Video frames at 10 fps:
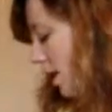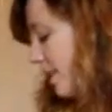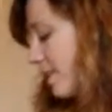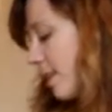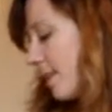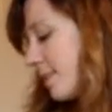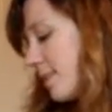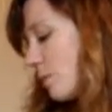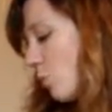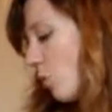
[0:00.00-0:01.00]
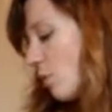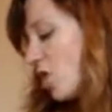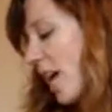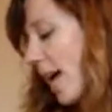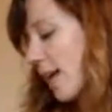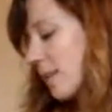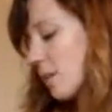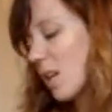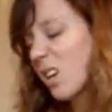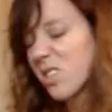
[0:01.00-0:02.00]
It's I guess it's more
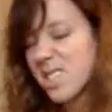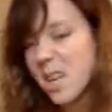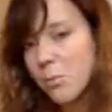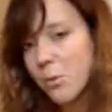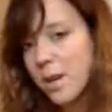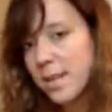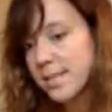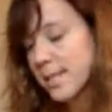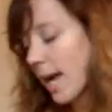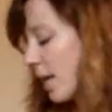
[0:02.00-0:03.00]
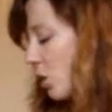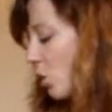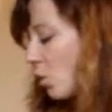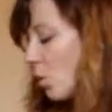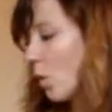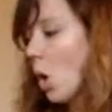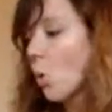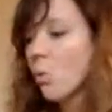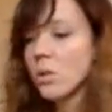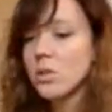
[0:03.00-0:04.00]
jazz or like contemporary style, you know,
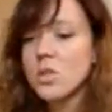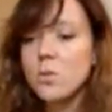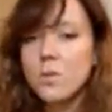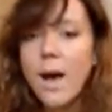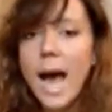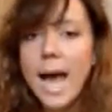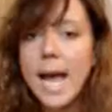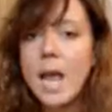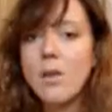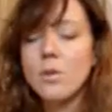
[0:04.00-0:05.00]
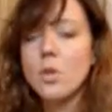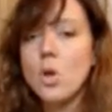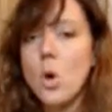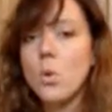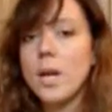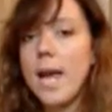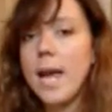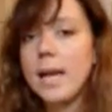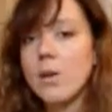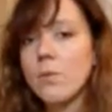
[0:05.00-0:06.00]
one two five, you know,
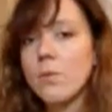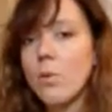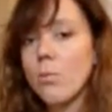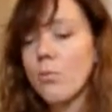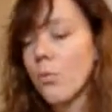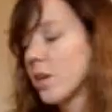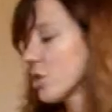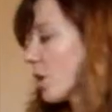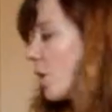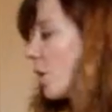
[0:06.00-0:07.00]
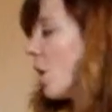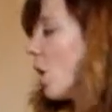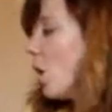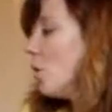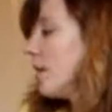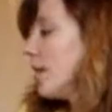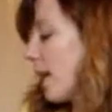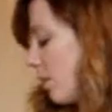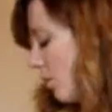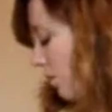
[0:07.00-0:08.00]
kind of cooperation, looking
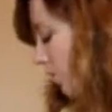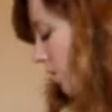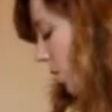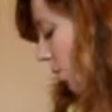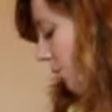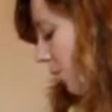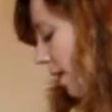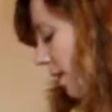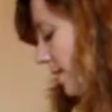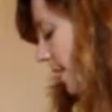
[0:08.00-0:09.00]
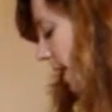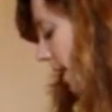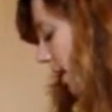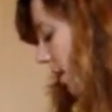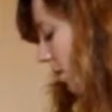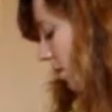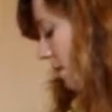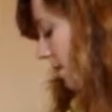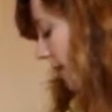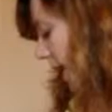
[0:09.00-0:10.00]
at the, you know, seeing on
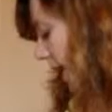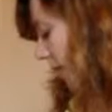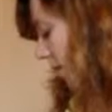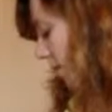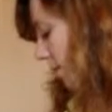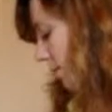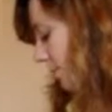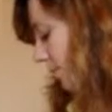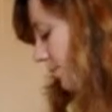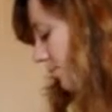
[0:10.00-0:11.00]
the scale